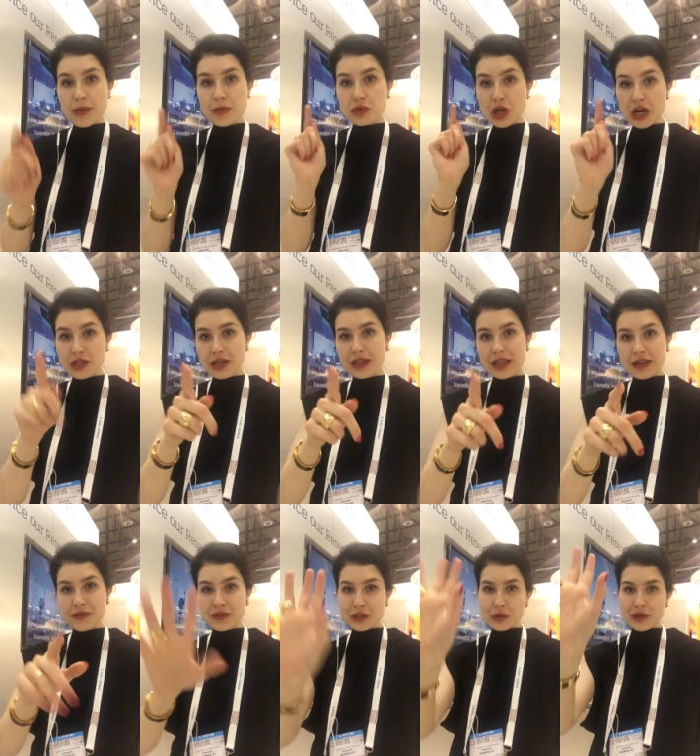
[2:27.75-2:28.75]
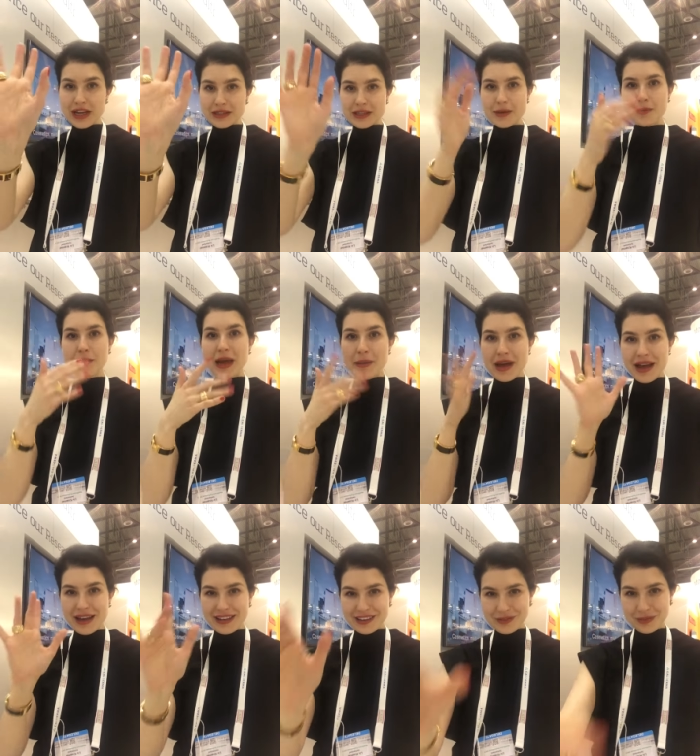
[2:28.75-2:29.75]
I'm Doctor Liv. See you next time. Bye
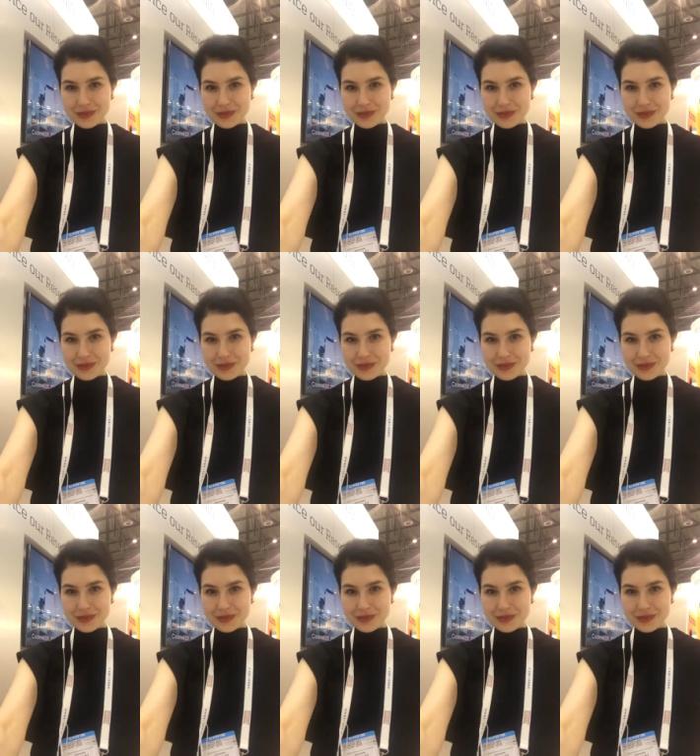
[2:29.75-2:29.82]
bye.